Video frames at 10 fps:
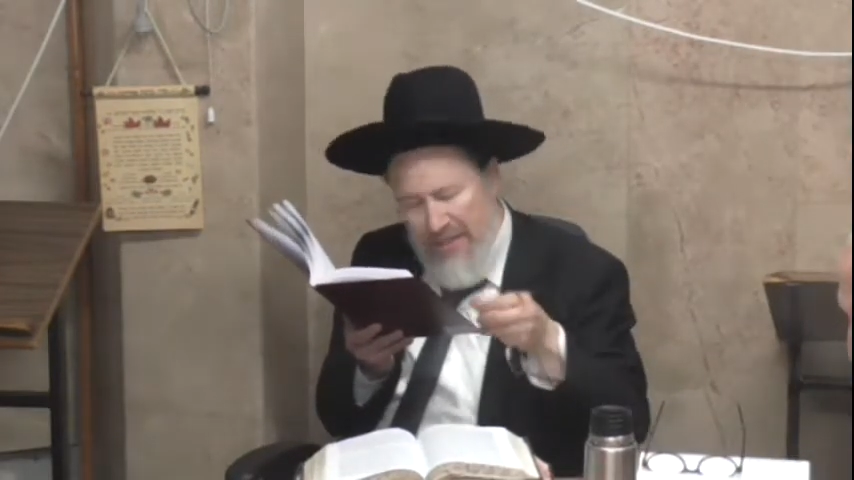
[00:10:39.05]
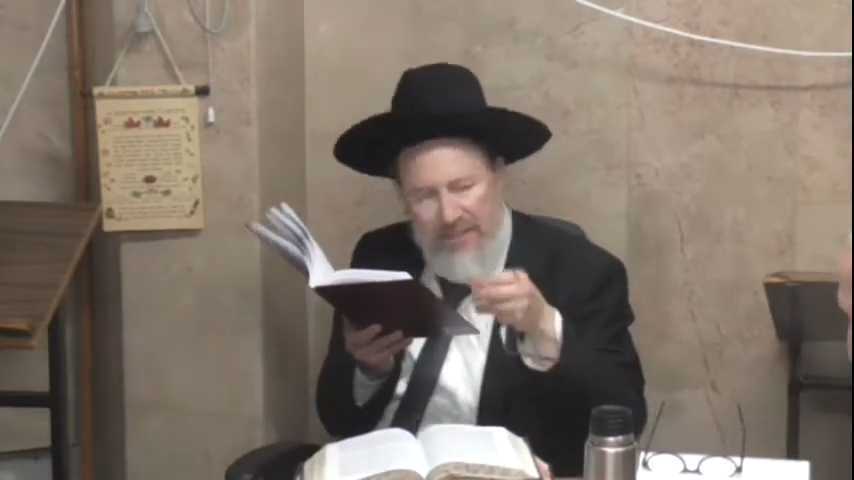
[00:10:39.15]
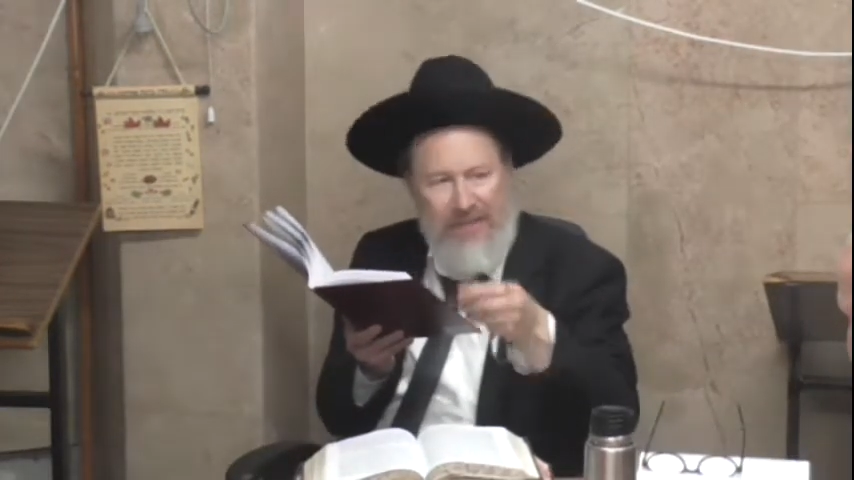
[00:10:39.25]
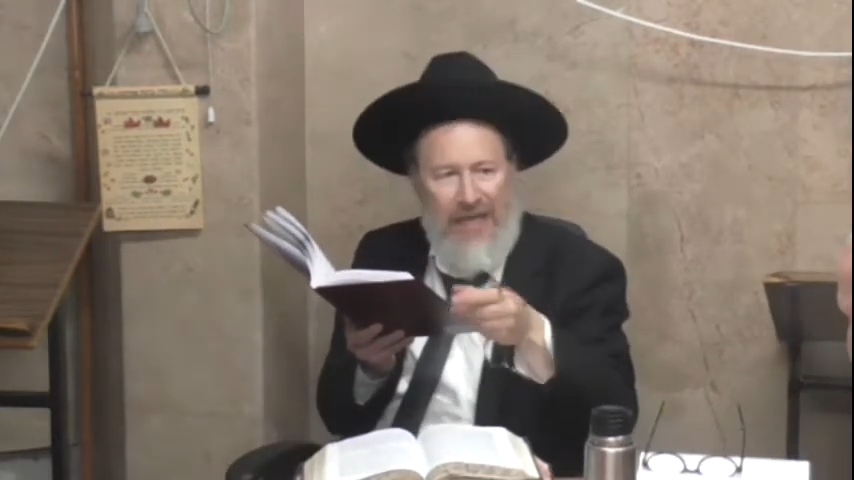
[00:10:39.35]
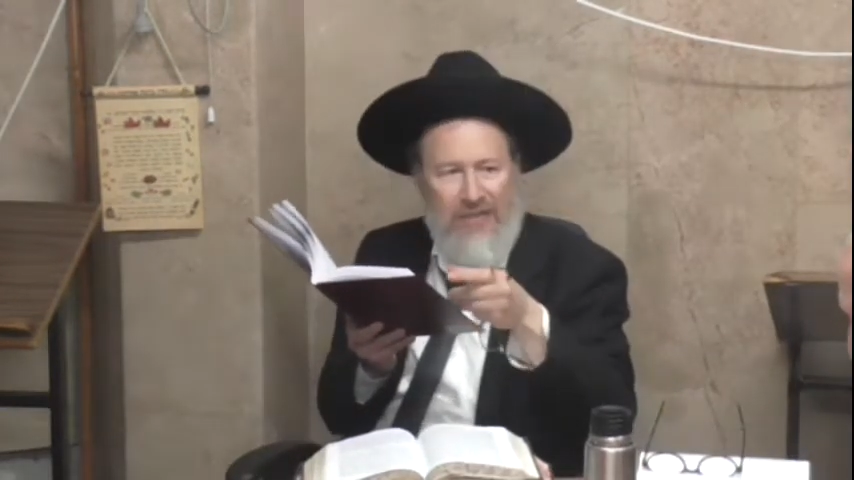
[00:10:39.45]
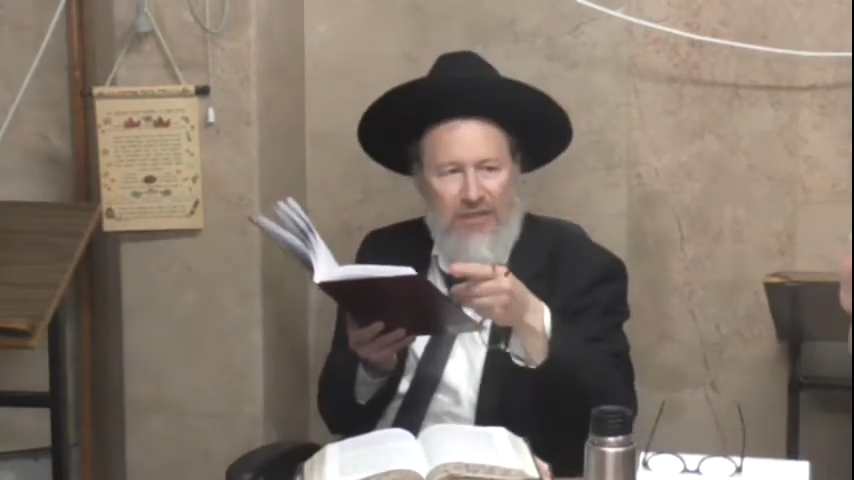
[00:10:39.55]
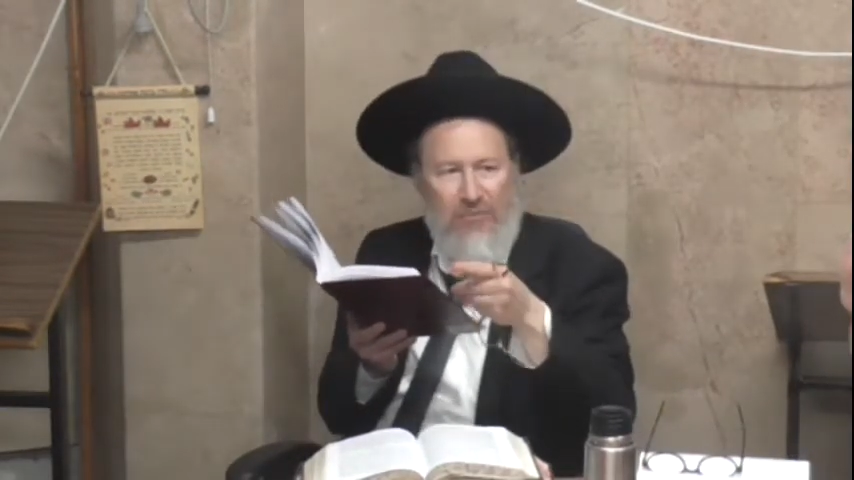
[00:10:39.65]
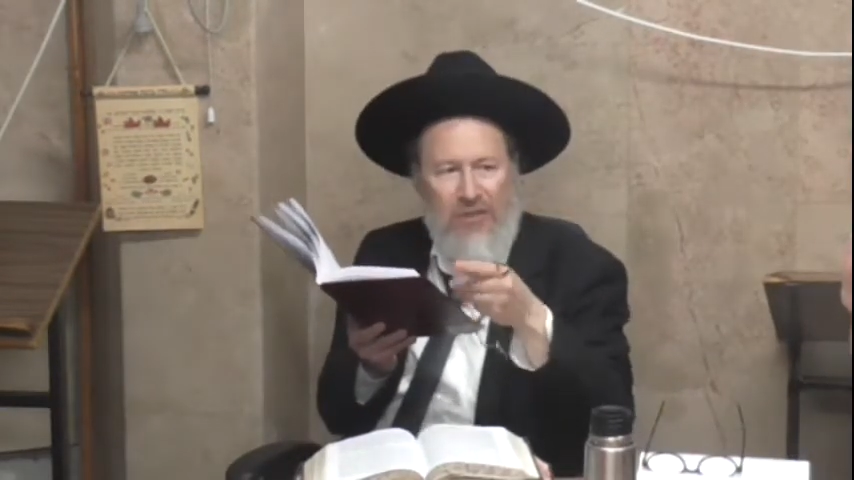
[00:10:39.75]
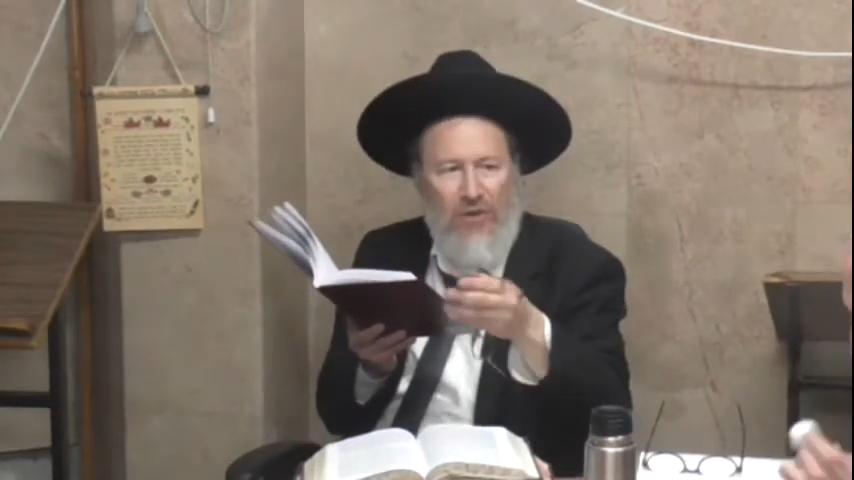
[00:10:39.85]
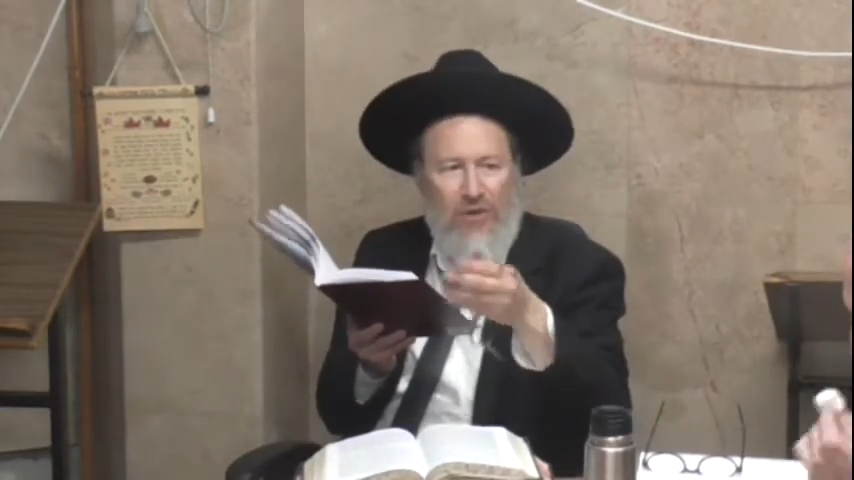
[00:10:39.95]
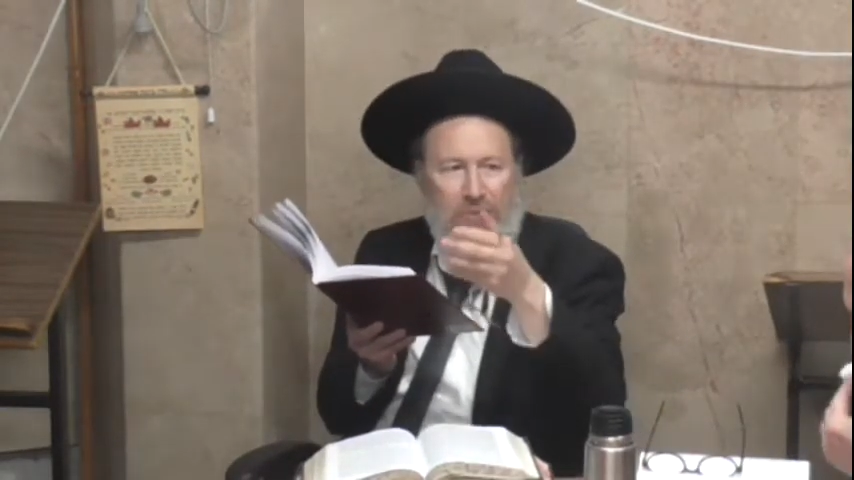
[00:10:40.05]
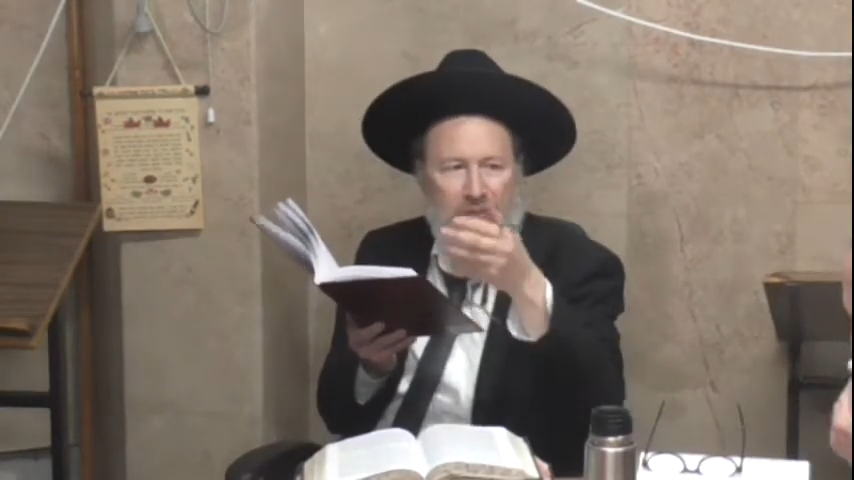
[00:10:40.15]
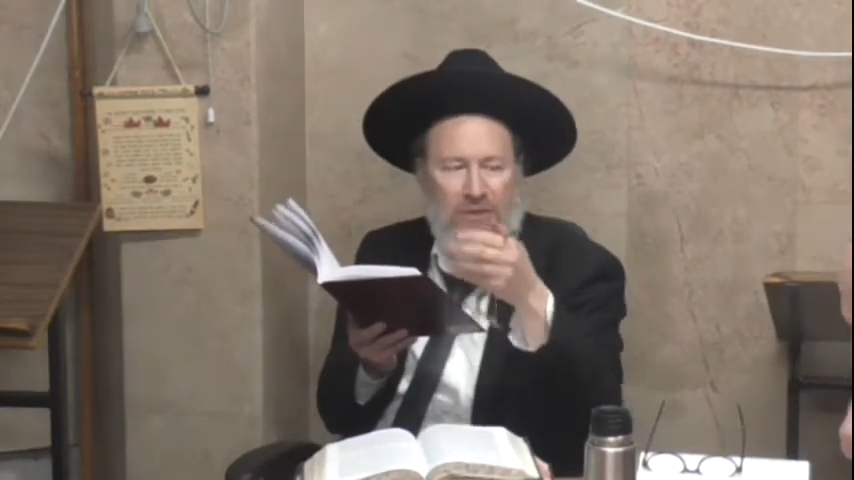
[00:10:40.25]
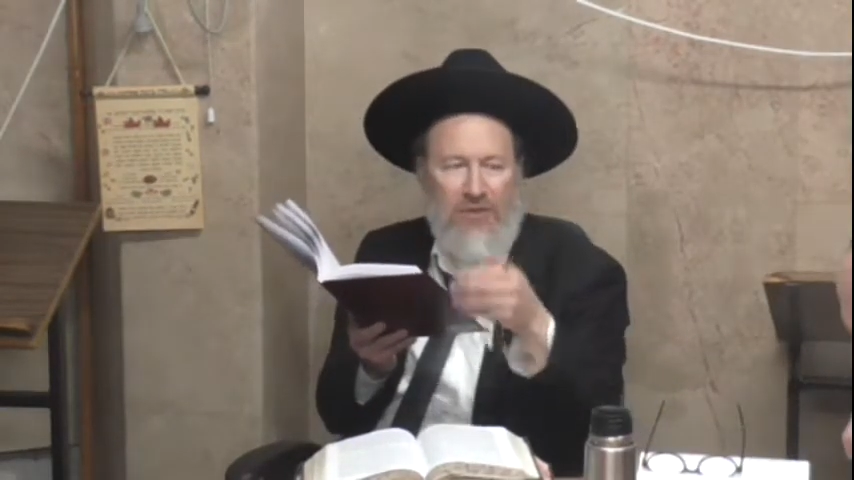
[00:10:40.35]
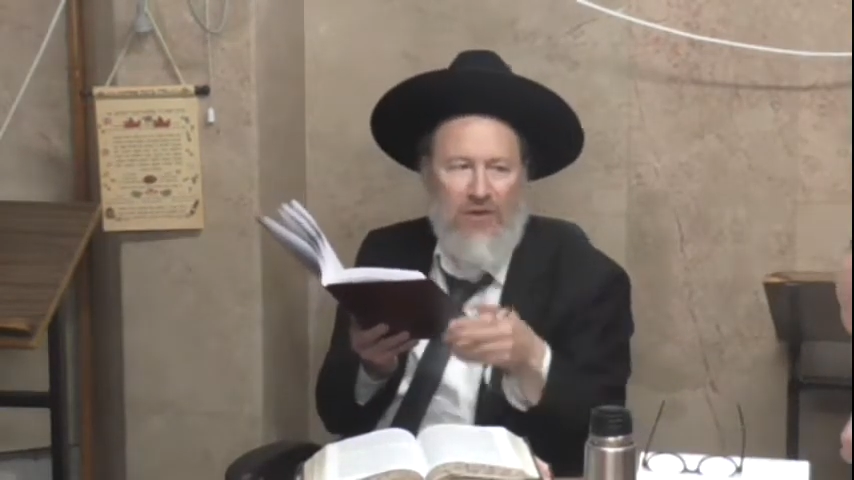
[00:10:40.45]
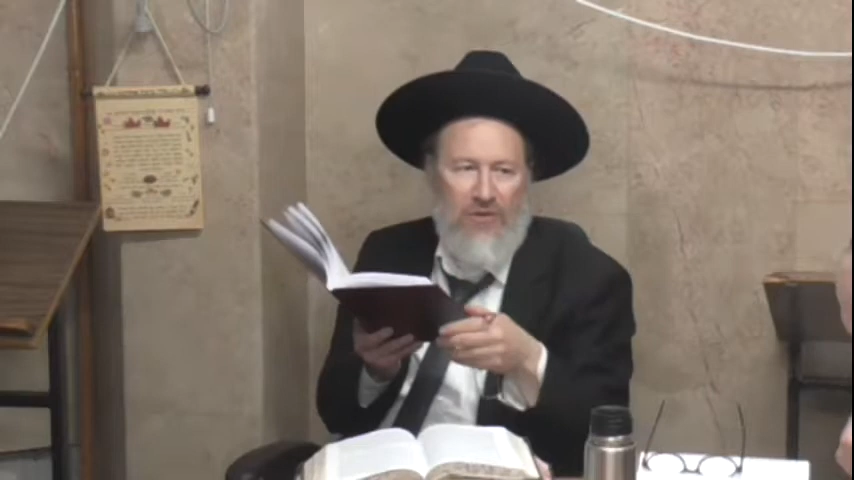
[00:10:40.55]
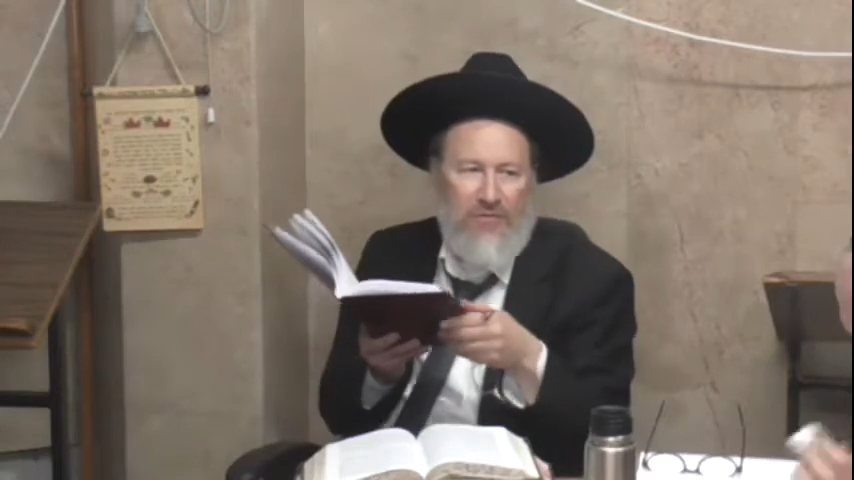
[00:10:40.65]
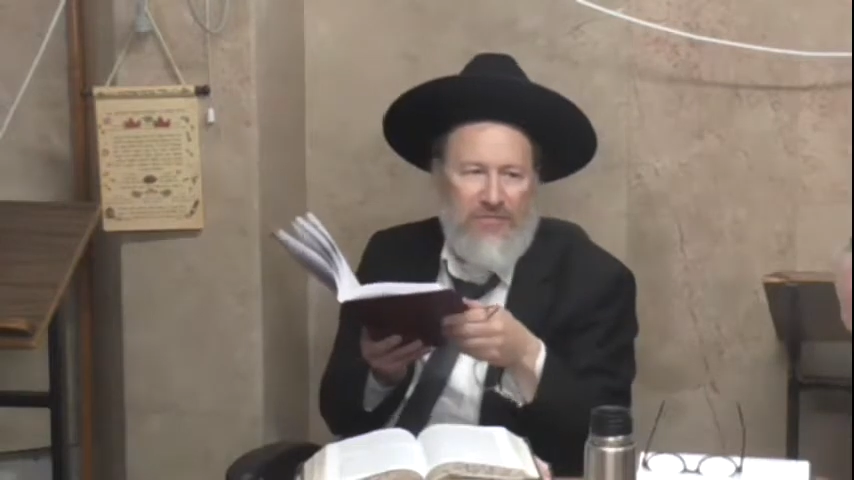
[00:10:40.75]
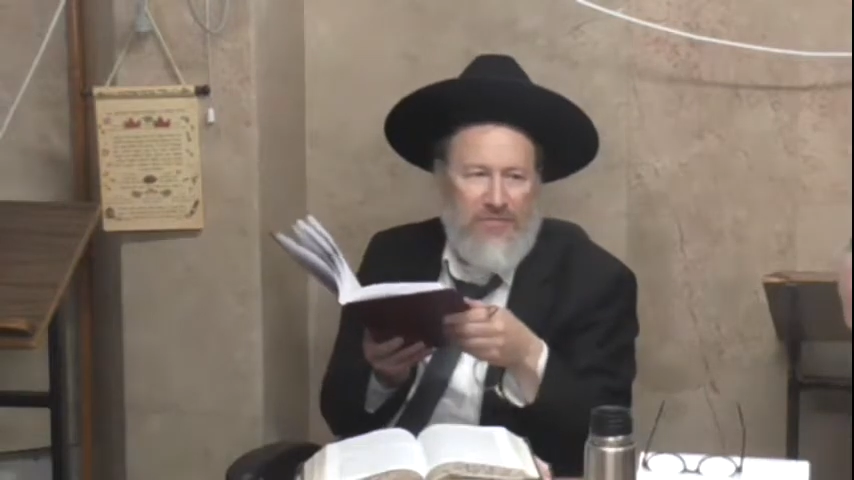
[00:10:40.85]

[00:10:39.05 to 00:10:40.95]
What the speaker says: is not going to be ola biyado.